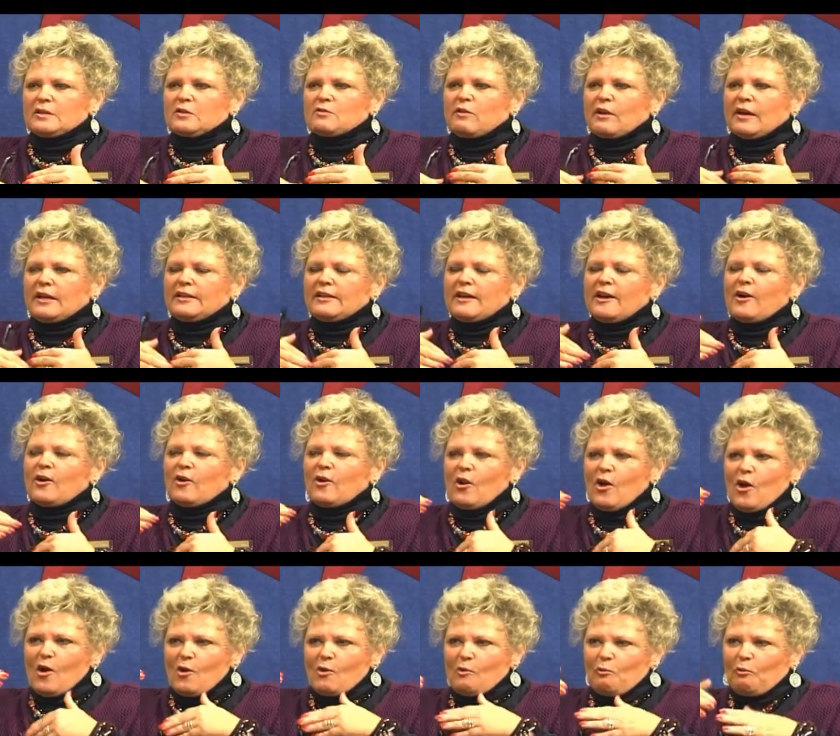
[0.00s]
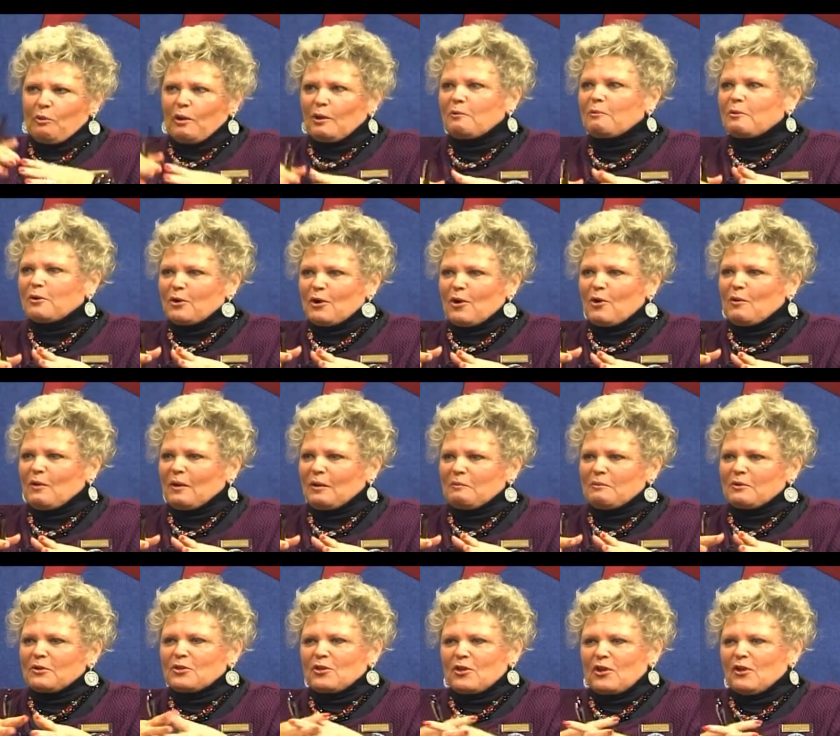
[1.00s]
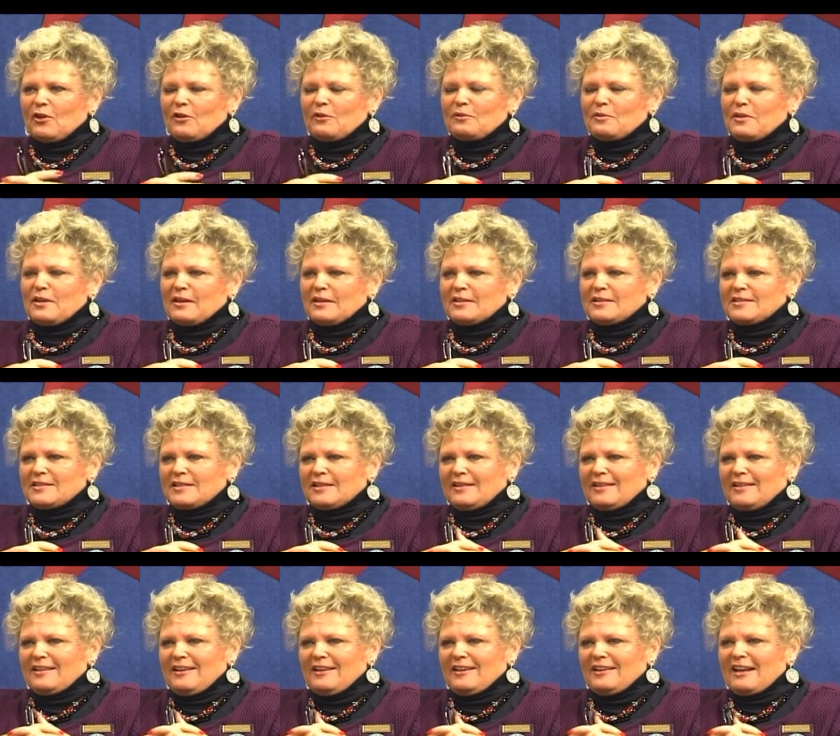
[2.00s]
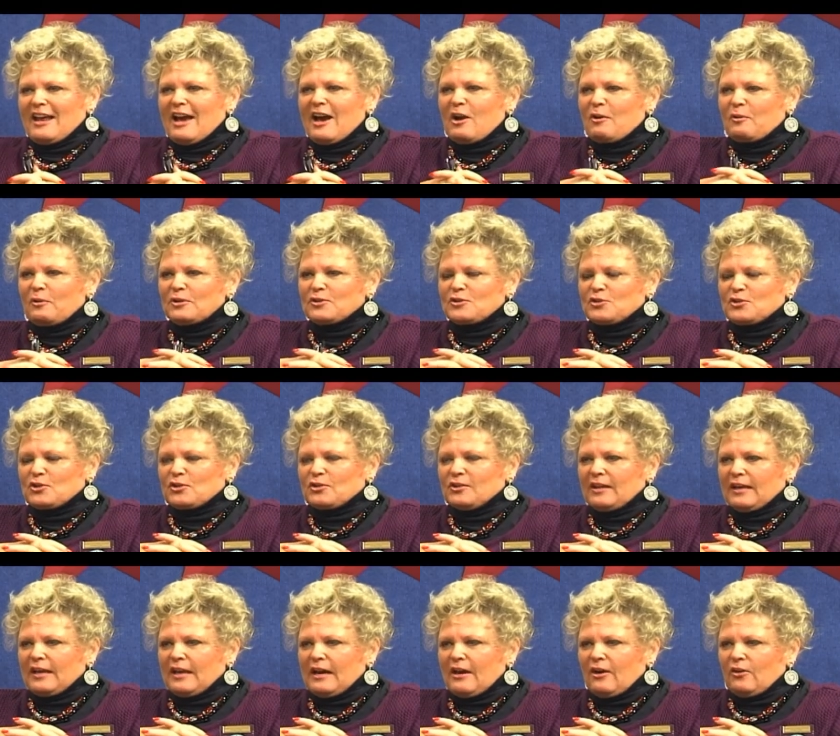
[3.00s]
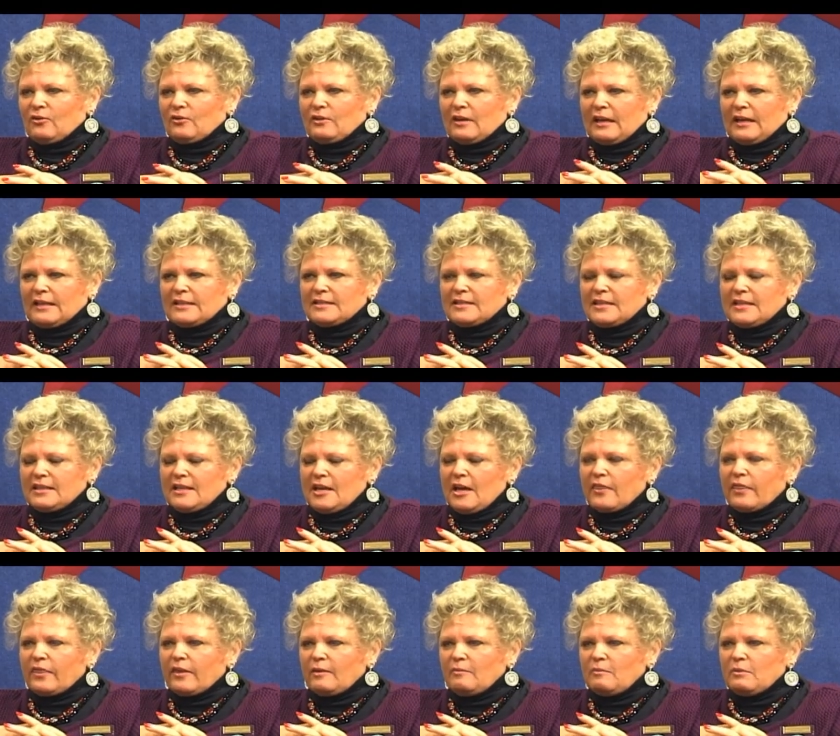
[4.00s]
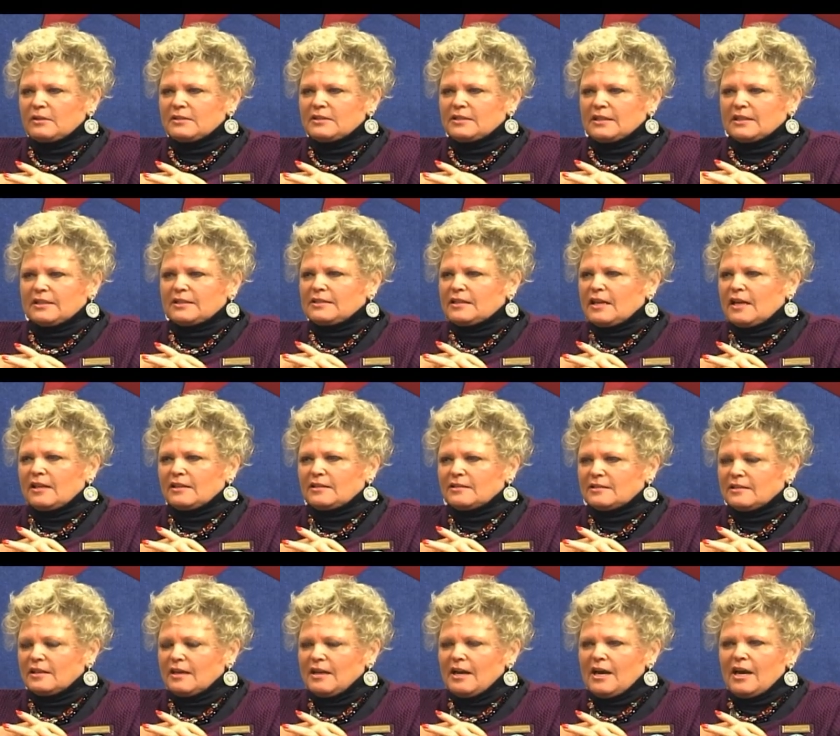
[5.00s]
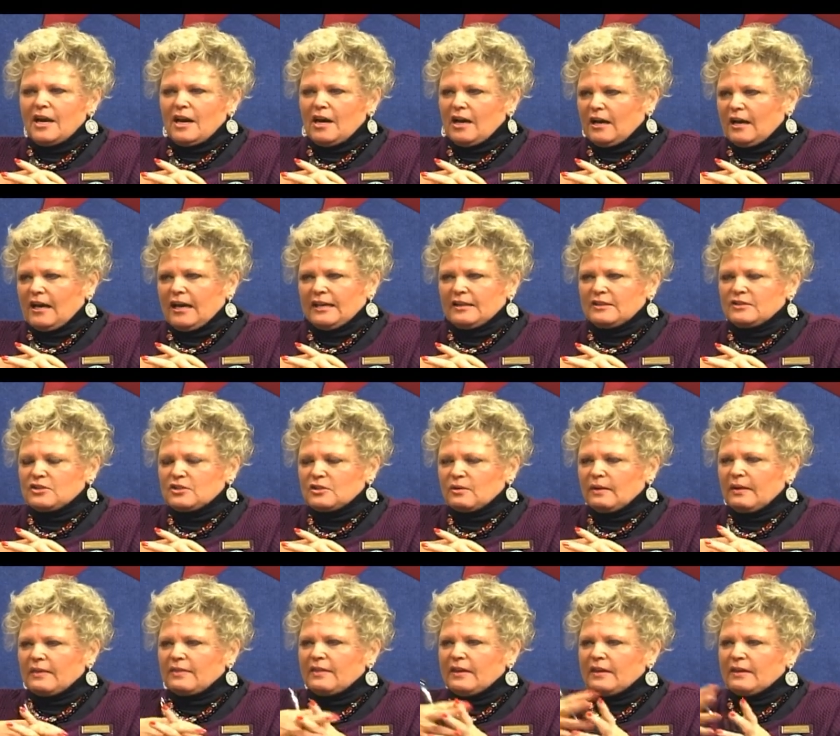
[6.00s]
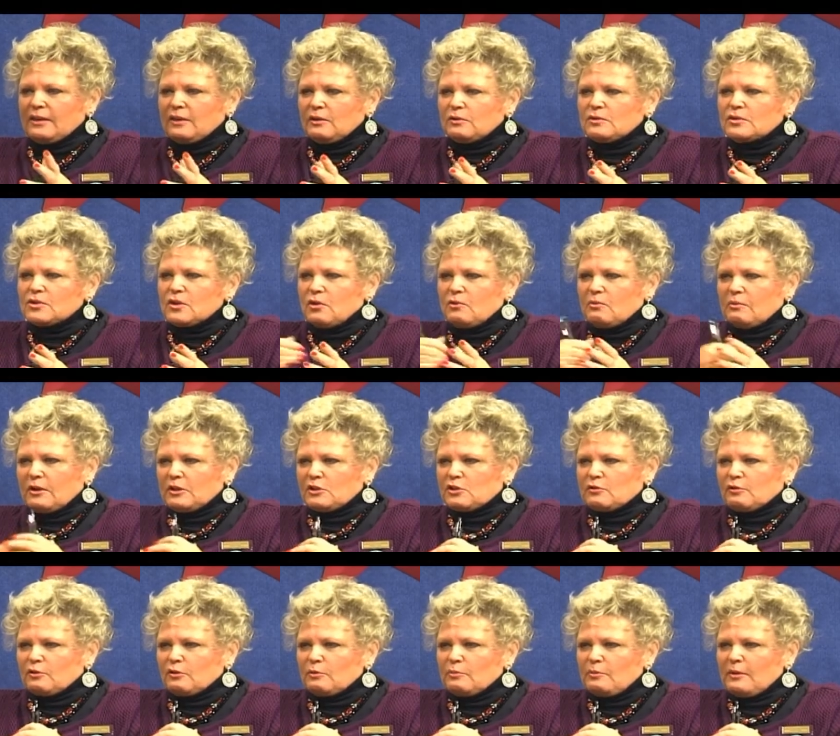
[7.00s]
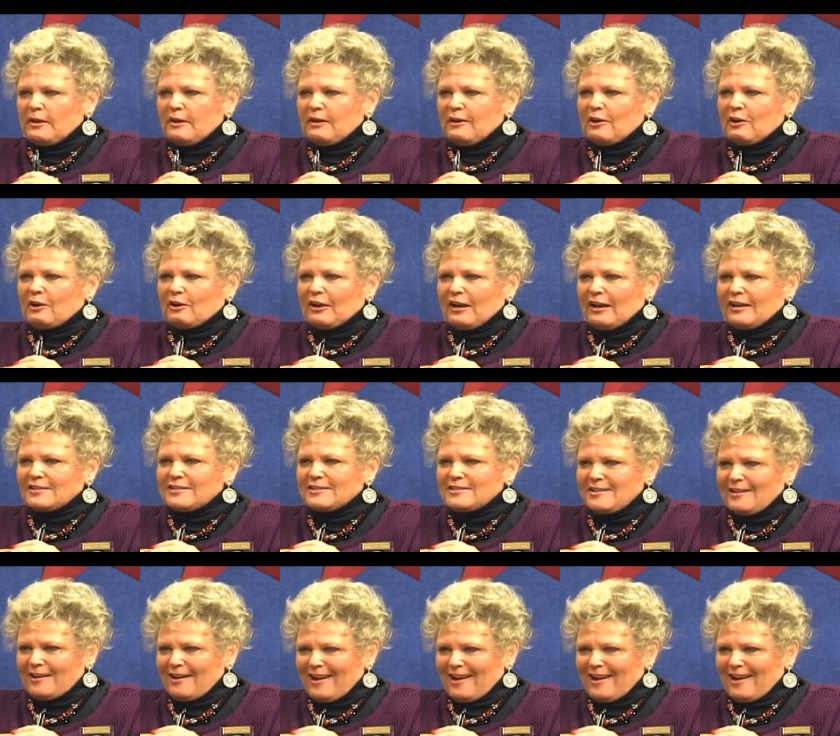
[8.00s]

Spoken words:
Let's find out where we're going with all of this and how it's turning out, and I see nothing but success ahead. So I thank you so much for being our guest